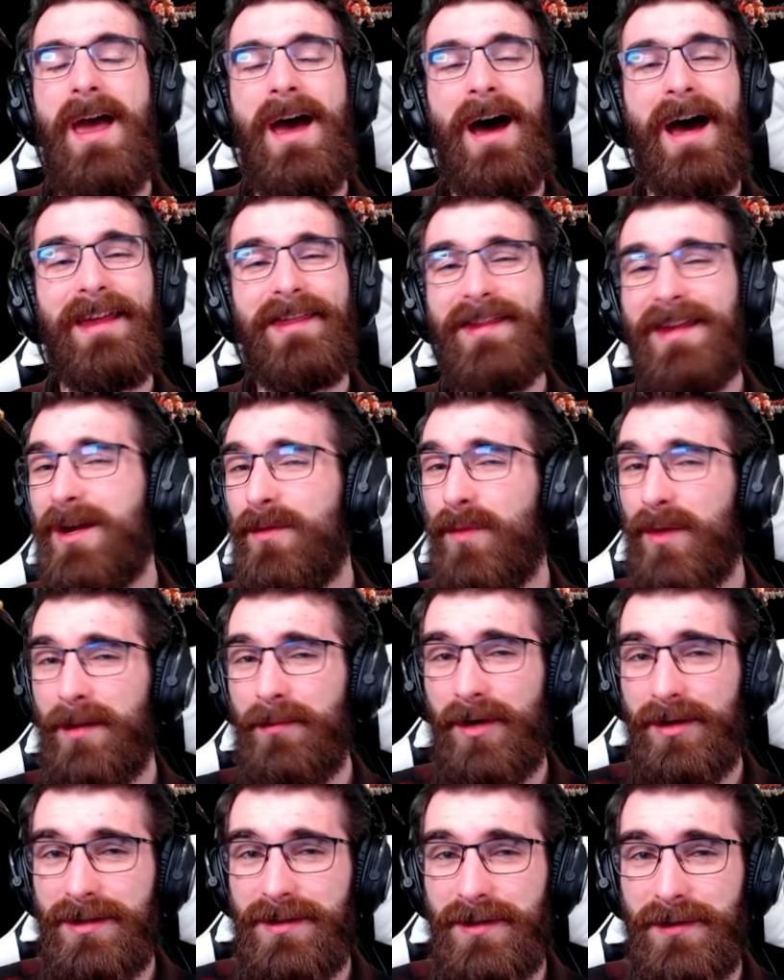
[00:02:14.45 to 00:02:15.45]
I think what I'm
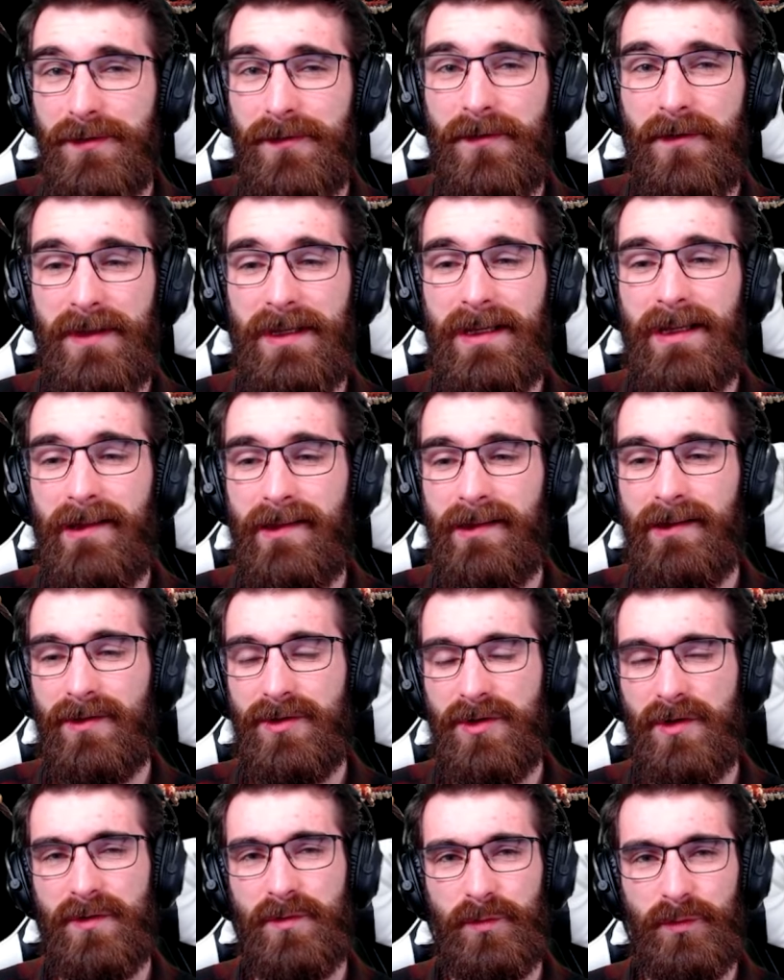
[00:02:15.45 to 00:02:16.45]
going to do for these is
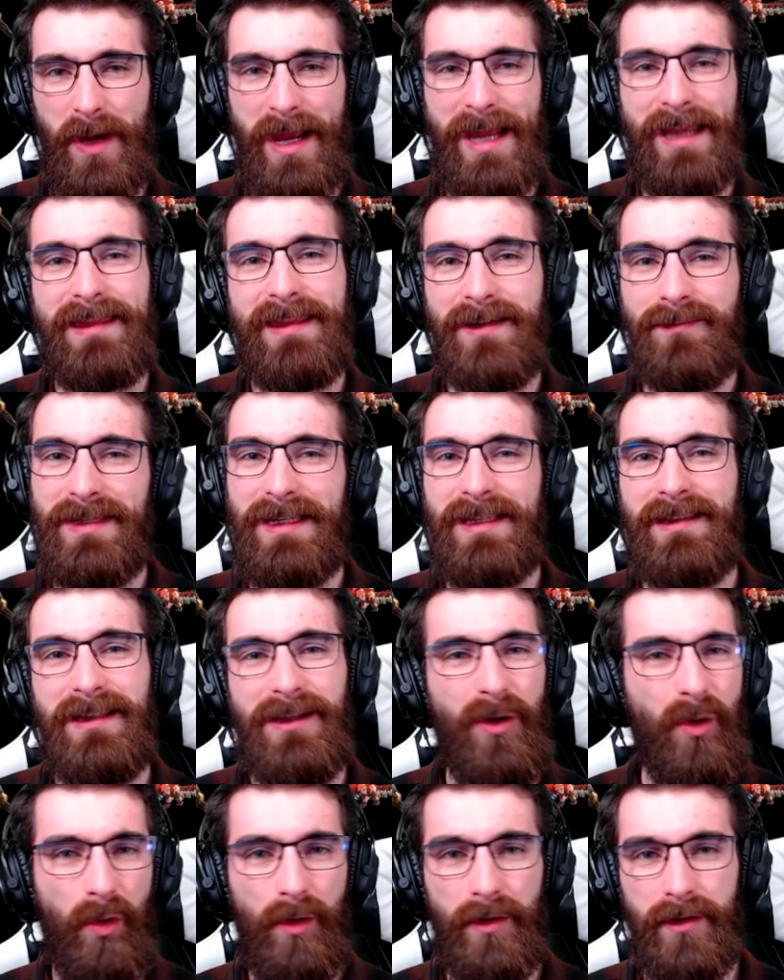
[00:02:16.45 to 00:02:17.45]
just rank them in the
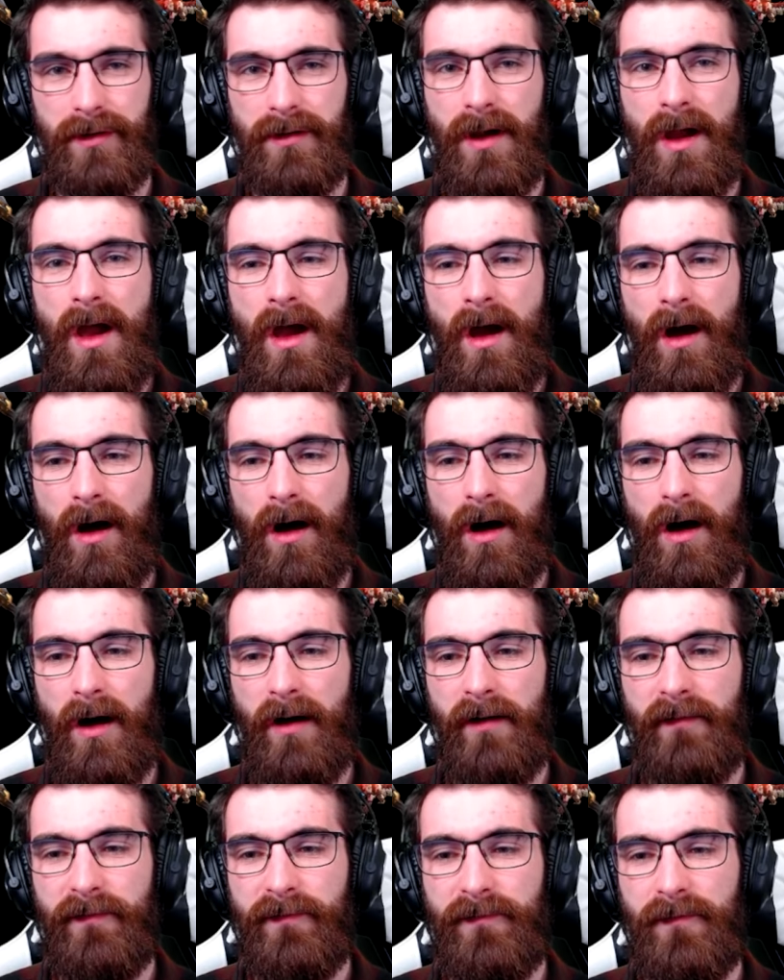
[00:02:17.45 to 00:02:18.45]
order
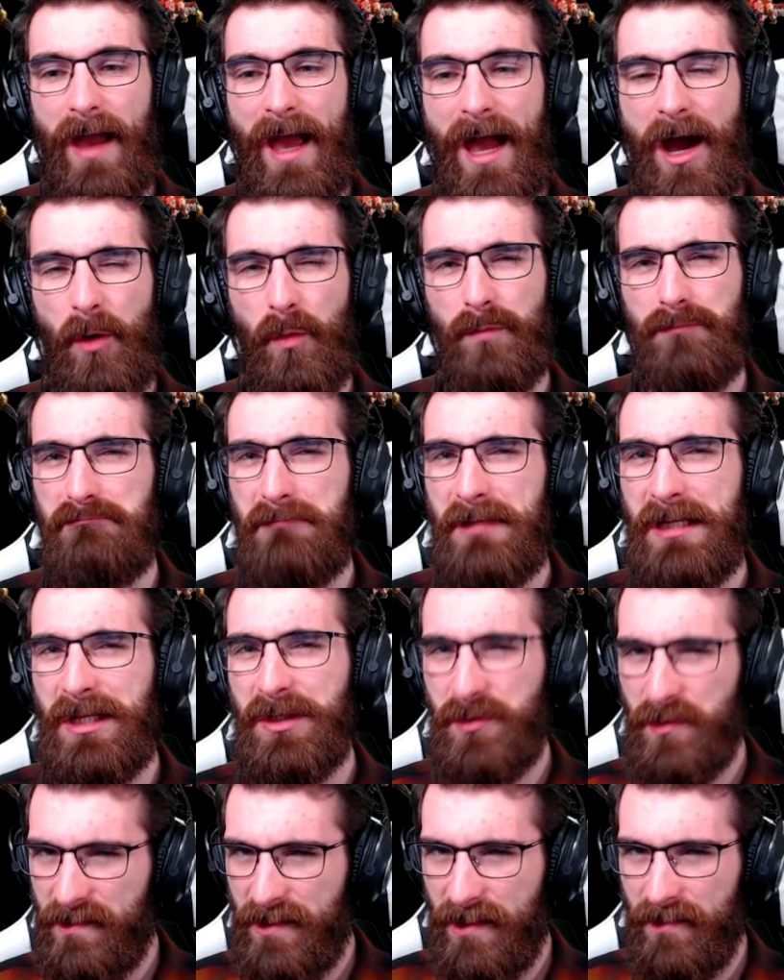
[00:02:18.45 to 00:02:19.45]
of how
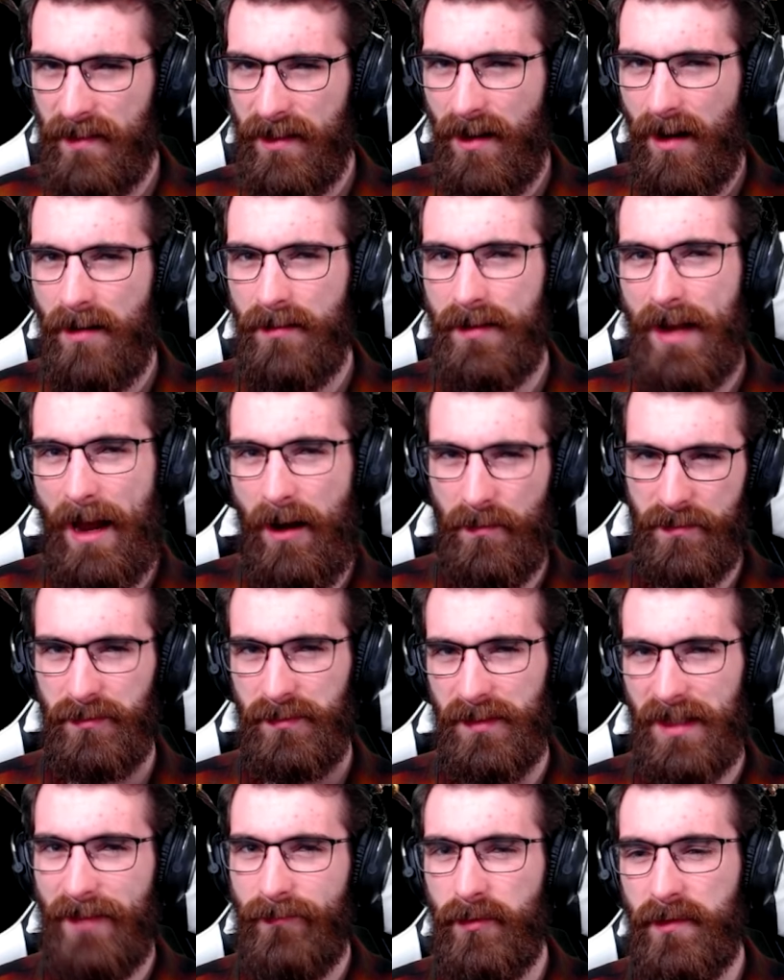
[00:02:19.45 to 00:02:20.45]
interesting they are and how their
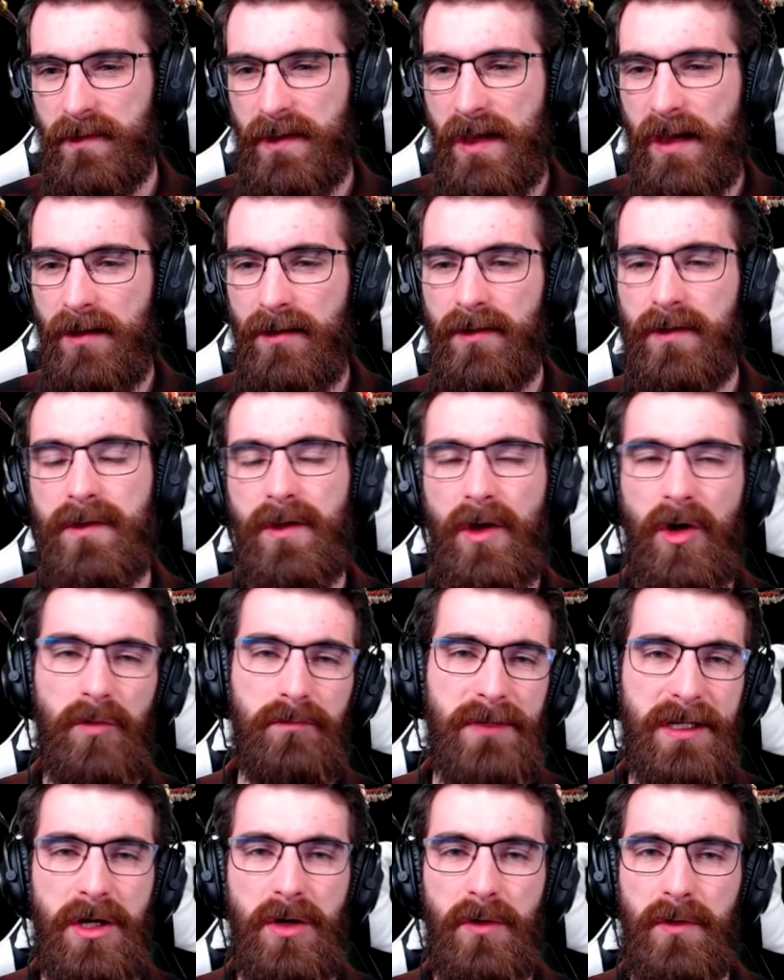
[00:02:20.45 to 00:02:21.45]
level scales. So
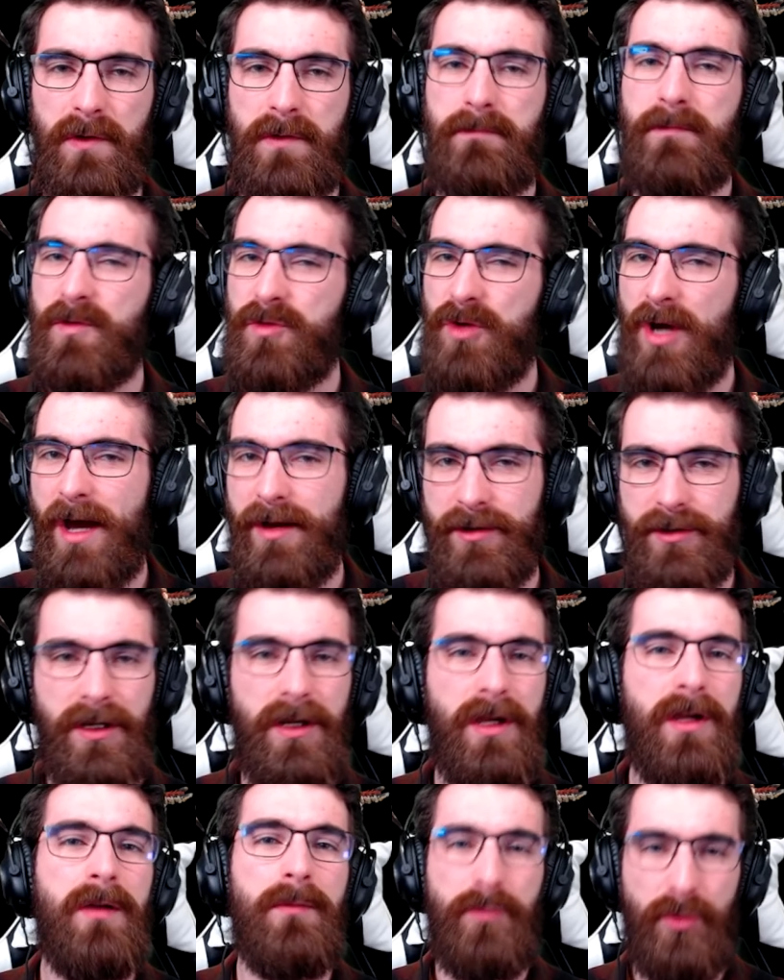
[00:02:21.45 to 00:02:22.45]
it goes Strider,
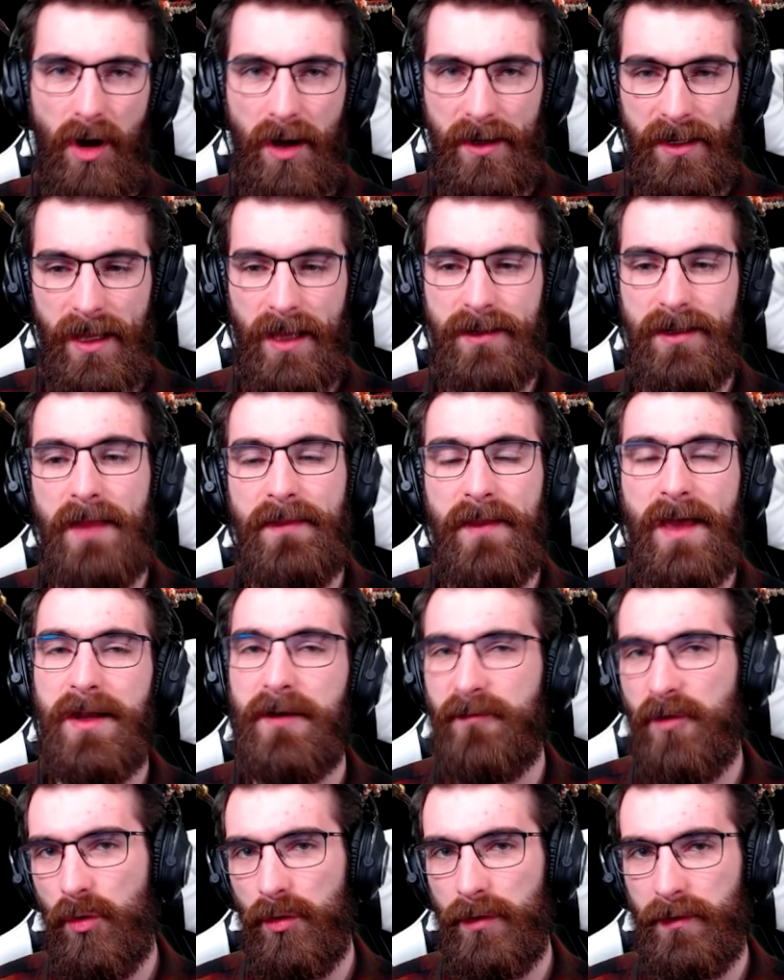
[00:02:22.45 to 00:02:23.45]
Broadhead, and then
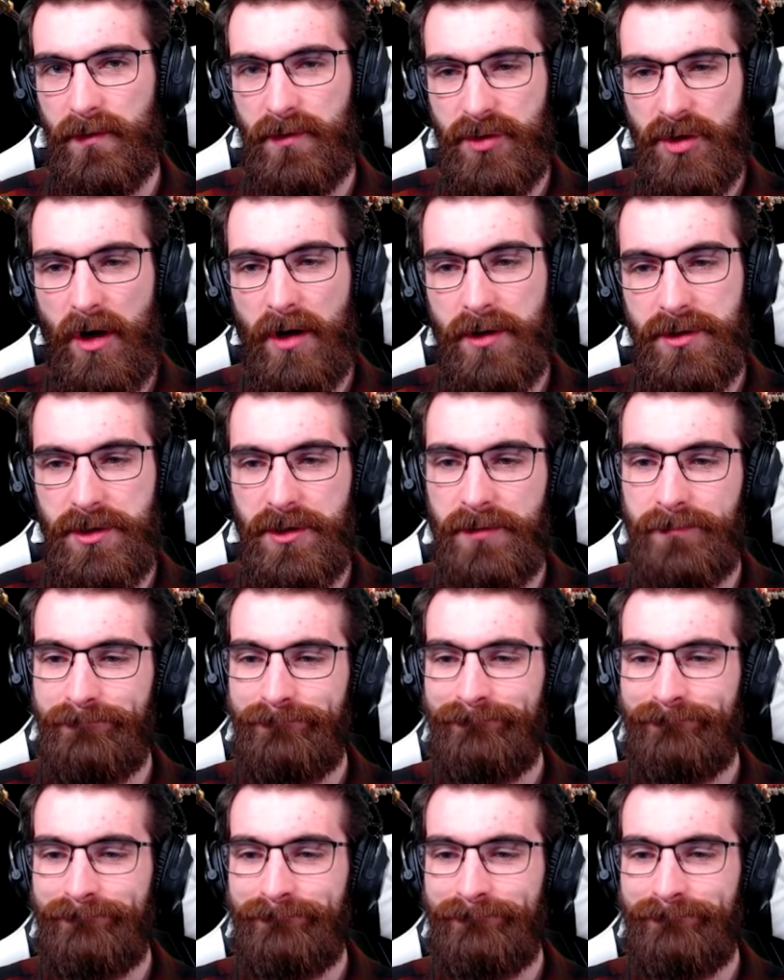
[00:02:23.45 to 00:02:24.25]
of course Charger.